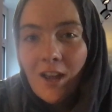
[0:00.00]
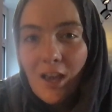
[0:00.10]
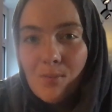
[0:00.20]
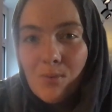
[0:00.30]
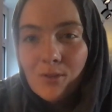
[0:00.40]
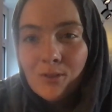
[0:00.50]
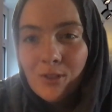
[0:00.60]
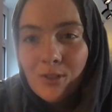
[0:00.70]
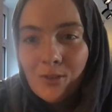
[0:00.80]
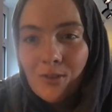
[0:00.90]
able
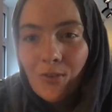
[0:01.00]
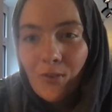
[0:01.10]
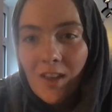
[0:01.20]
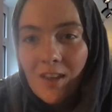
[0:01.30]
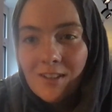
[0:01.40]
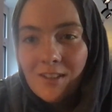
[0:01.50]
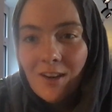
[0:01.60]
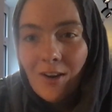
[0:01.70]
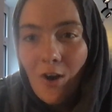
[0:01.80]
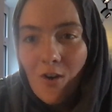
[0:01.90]
to defend
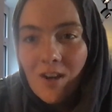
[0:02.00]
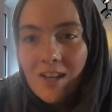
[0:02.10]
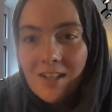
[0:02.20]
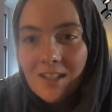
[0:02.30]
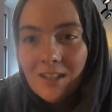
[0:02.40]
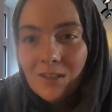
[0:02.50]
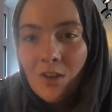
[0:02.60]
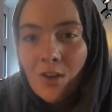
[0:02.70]
their own ideas